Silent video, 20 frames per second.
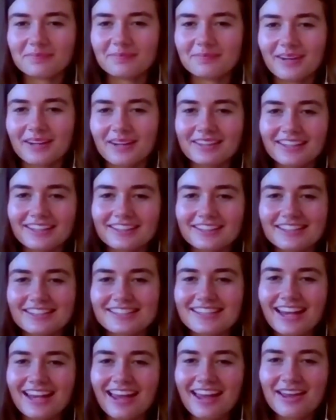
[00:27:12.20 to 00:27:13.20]
I'd like to
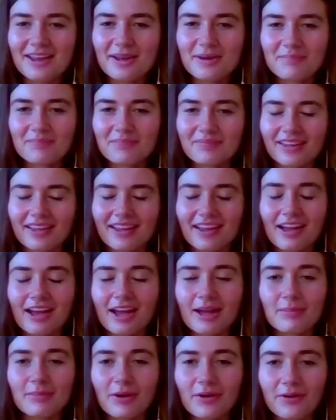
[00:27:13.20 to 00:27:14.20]
say
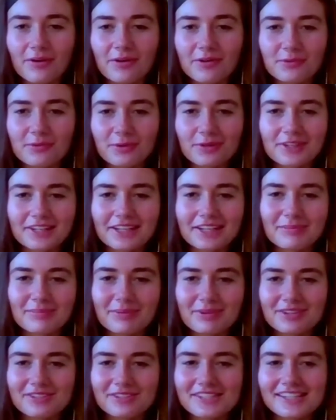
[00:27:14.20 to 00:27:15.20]
I'm a hardworking
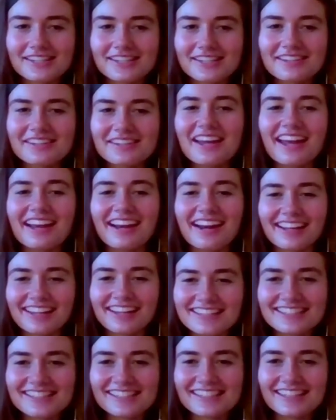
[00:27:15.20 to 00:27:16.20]
person, and I
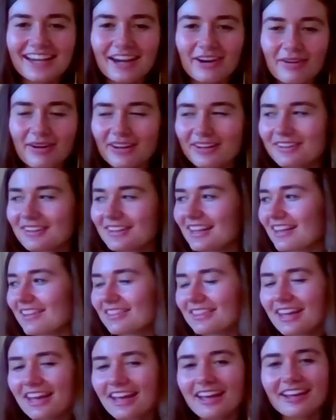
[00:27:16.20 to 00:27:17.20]
can see how I could
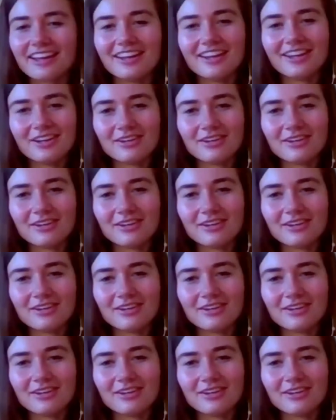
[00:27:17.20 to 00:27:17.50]
get that